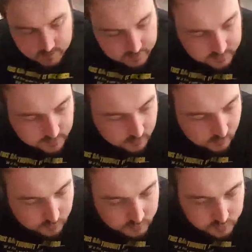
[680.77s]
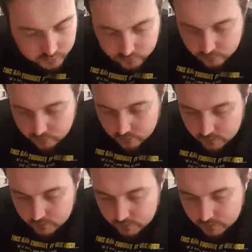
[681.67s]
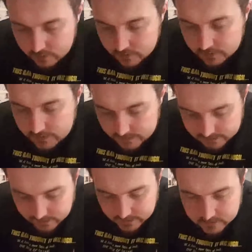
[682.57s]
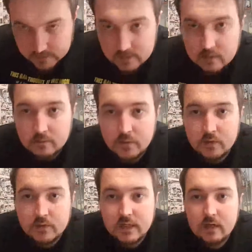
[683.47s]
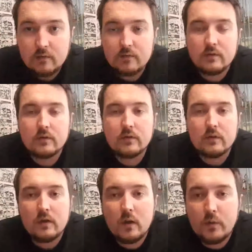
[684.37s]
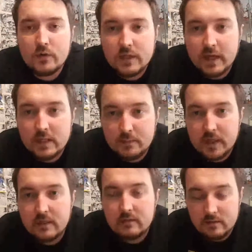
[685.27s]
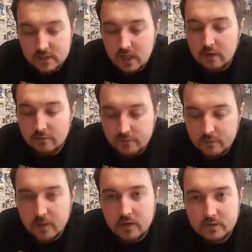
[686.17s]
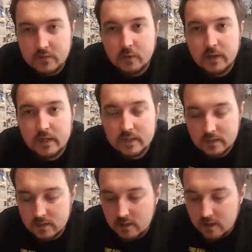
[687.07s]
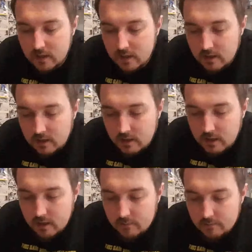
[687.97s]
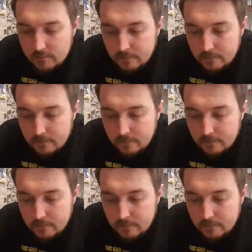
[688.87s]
So on to yesterday's boot sale. I will say it's been tough the past few weeks. Or